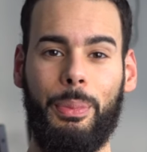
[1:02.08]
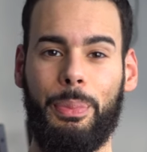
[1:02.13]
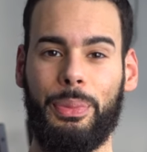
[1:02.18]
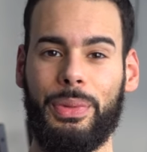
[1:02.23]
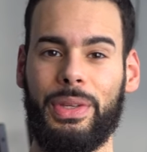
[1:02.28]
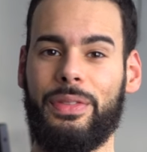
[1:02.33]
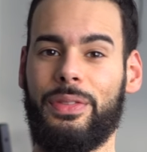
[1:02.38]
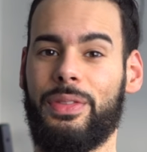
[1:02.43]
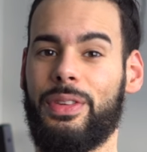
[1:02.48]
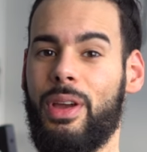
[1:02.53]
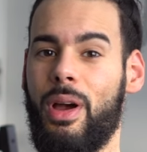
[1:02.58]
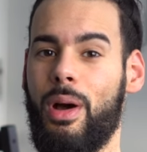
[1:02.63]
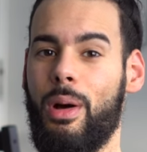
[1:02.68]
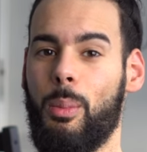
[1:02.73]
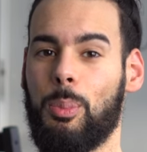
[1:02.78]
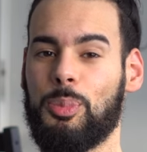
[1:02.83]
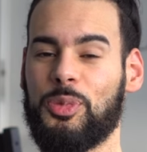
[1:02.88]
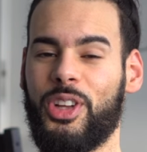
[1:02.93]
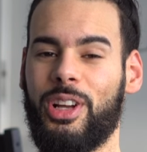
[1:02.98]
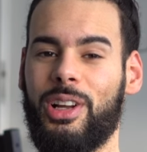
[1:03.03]
If
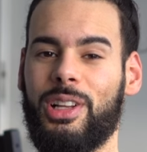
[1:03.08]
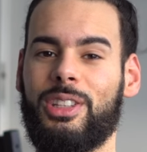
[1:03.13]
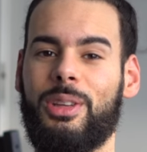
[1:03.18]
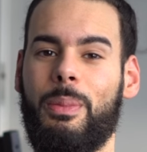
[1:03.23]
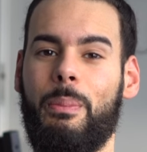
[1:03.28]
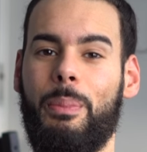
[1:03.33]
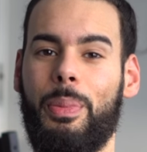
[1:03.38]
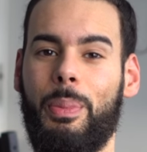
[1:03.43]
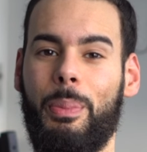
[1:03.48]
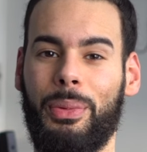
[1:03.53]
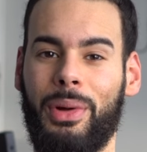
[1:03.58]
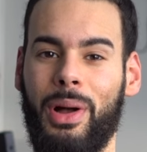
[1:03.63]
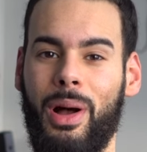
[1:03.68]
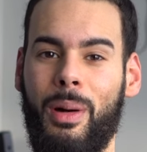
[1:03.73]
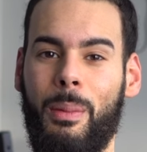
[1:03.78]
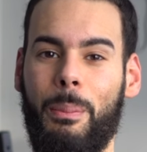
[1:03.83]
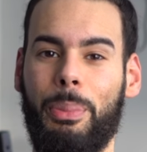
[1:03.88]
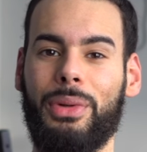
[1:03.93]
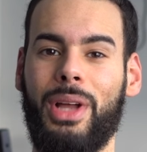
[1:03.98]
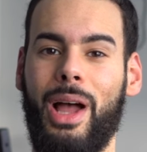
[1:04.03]
you're not a
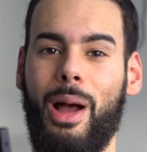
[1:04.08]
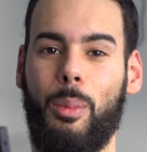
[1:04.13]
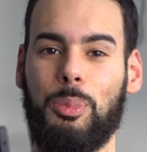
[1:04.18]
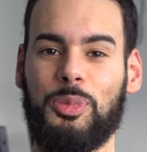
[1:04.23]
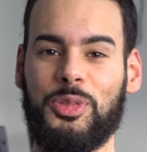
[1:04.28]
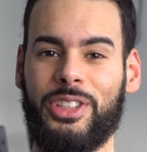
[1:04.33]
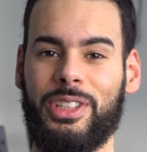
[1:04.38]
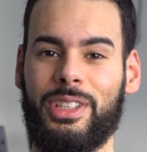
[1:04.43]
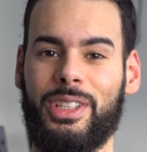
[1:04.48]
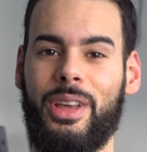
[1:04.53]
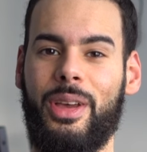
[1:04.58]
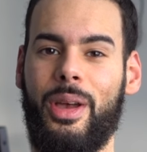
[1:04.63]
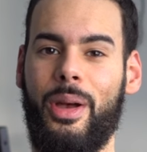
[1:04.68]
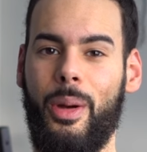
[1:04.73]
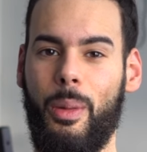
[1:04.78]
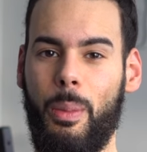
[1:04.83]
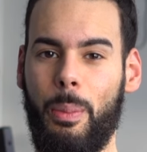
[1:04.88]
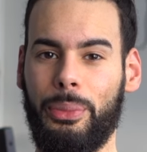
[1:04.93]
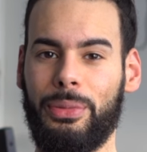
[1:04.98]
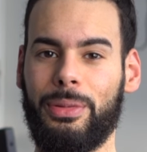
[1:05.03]
pump,
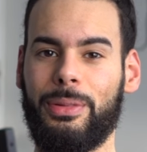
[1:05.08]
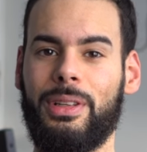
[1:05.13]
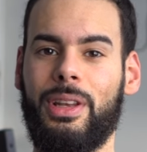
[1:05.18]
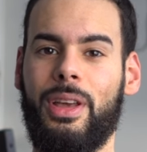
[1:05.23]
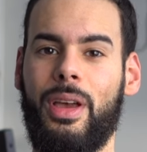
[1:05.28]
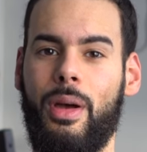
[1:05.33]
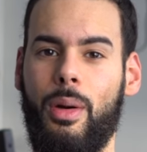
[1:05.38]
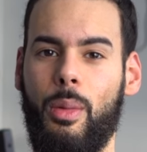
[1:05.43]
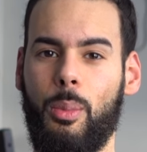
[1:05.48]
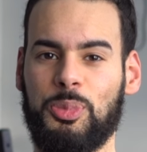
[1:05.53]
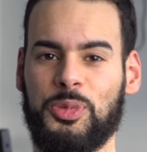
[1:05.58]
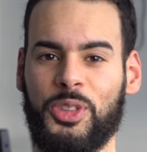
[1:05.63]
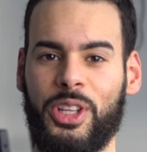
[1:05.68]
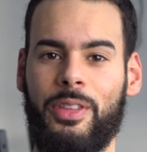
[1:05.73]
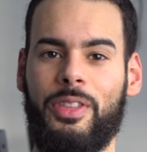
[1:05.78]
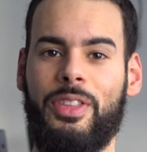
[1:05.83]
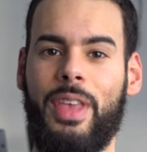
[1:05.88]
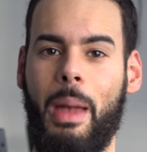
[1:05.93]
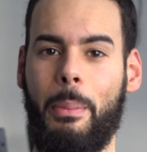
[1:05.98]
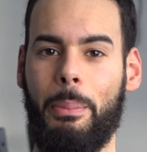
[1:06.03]
no.
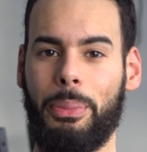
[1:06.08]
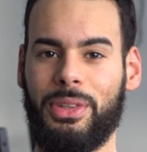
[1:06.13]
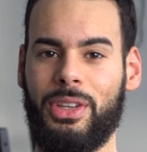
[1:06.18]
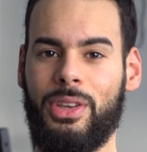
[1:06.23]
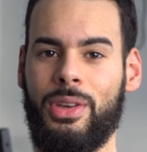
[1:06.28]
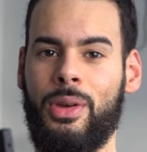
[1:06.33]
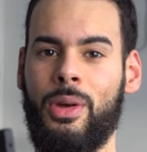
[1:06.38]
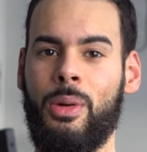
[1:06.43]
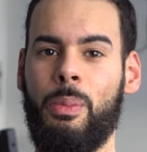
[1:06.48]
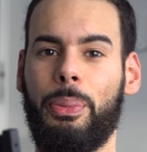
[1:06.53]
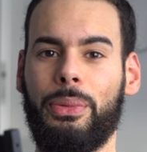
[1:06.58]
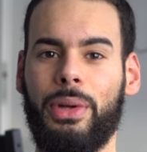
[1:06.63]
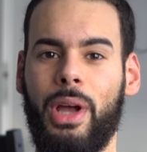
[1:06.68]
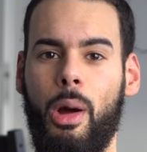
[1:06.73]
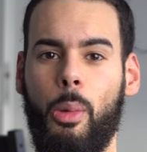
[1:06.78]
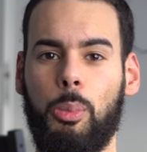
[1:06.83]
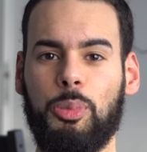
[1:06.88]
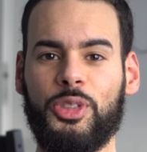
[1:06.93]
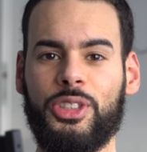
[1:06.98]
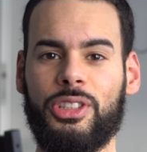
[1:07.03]
That tube,
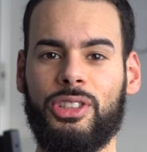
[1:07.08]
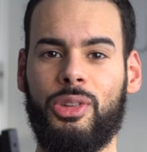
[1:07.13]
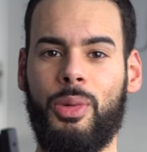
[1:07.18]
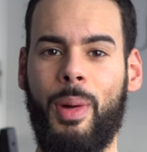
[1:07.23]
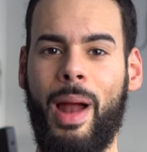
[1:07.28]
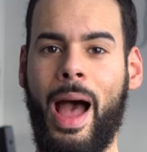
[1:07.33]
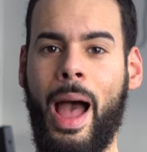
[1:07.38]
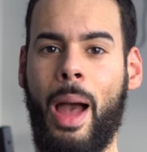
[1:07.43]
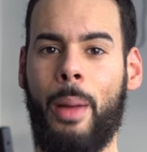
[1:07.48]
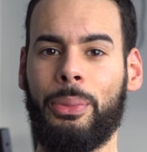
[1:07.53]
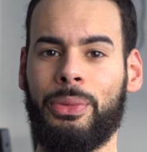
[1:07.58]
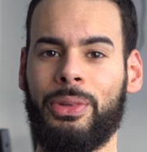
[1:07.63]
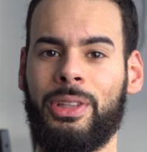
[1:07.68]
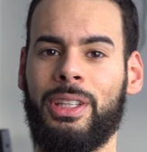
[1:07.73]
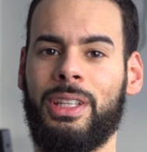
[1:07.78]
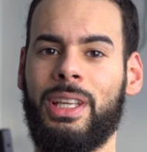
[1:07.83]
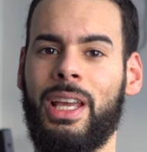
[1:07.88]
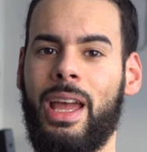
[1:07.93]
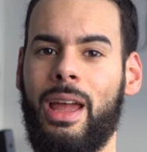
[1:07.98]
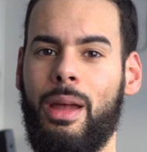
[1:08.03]
let's try
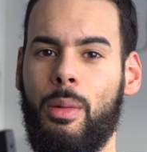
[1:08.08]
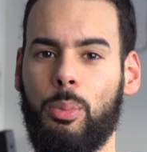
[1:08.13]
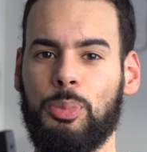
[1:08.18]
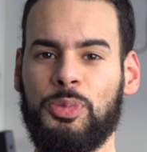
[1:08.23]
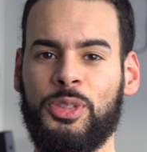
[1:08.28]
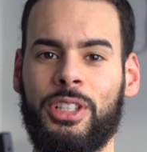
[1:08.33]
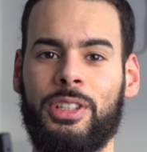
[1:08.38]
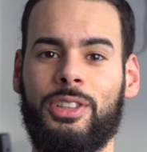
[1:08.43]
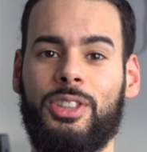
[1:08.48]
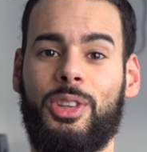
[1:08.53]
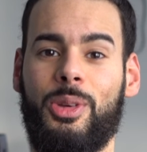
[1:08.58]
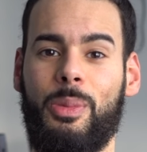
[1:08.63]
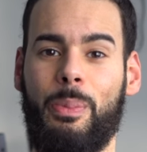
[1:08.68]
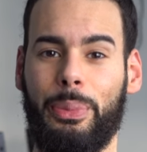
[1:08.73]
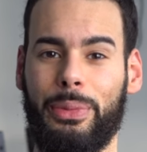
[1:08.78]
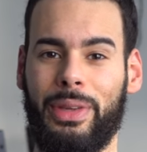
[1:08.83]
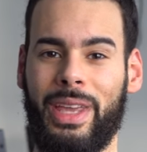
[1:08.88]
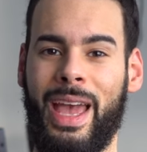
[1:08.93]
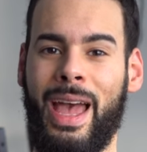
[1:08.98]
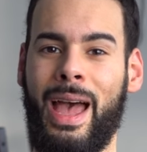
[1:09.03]
me and to
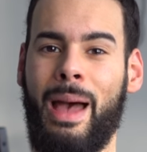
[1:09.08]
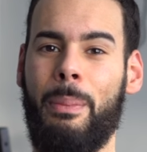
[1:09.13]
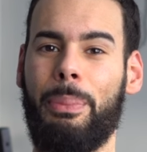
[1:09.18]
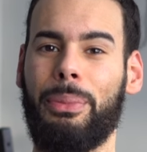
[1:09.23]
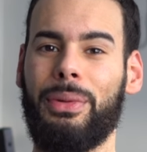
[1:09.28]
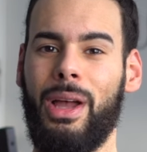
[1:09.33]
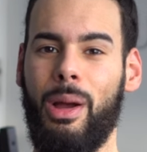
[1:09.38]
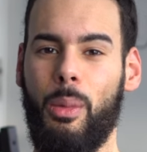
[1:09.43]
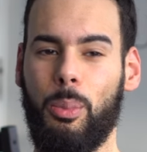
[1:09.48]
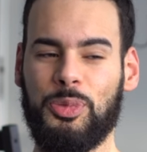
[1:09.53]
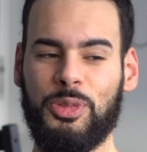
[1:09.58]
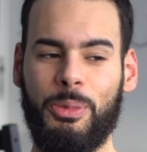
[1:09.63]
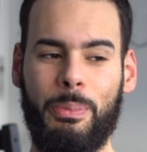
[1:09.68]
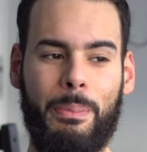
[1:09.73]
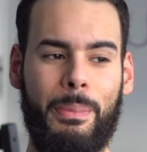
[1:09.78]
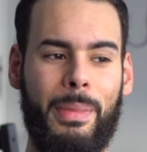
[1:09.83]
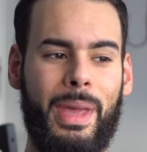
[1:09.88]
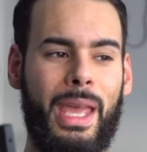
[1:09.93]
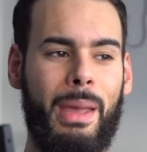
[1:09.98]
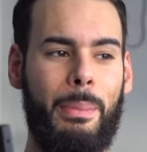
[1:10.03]
gap
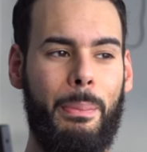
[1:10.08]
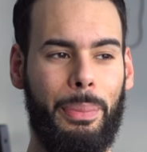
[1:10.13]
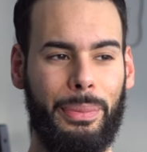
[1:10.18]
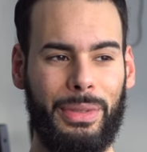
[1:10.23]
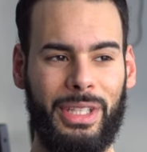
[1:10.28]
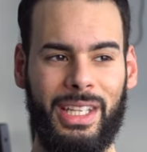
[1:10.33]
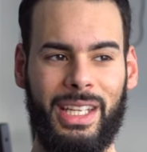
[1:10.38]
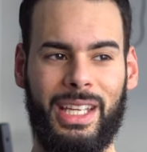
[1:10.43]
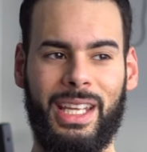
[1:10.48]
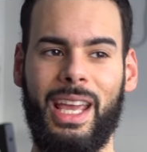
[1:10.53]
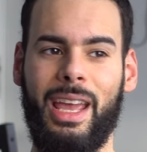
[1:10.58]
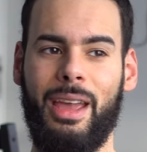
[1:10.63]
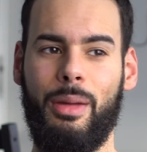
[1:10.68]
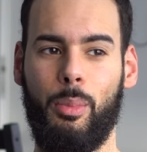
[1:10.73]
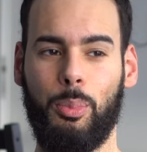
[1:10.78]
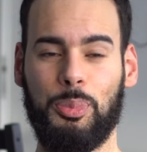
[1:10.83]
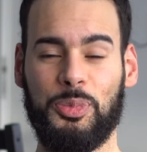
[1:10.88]
maybe.